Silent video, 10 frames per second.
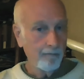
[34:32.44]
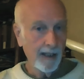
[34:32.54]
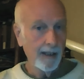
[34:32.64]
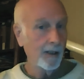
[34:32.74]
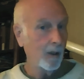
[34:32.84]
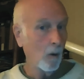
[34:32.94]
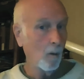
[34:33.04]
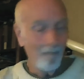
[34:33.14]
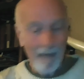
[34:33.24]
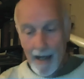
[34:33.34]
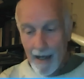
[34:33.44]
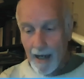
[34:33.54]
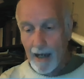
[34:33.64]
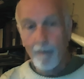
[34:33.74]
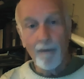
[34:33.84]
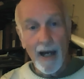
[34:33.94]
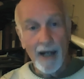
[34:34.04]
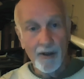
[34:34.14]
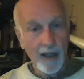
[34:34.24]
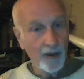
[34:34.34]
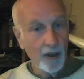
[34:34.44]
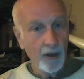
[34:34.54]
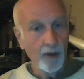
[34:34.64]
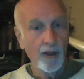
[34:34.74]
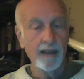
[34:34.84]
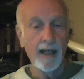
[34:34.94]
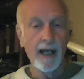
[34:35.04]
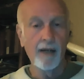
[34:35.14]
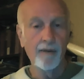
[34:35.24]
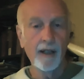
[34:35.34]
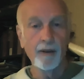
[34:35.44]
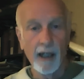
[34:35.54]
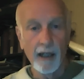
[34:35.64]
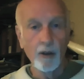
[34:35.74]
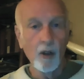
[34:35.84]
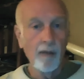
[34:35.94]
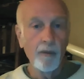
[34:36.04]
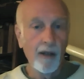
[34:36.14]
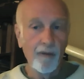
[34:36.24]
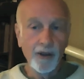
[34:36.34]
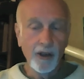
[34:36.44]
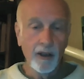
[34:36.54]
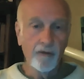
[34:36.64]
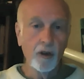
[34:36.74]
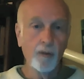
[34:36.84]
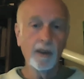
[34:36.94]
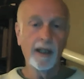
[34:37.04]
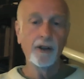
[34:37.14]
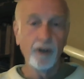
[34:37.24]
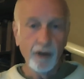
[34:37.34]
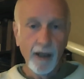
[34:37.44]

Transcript: So um, that's that's a good thing to have. And I, I know I've, visited a few places.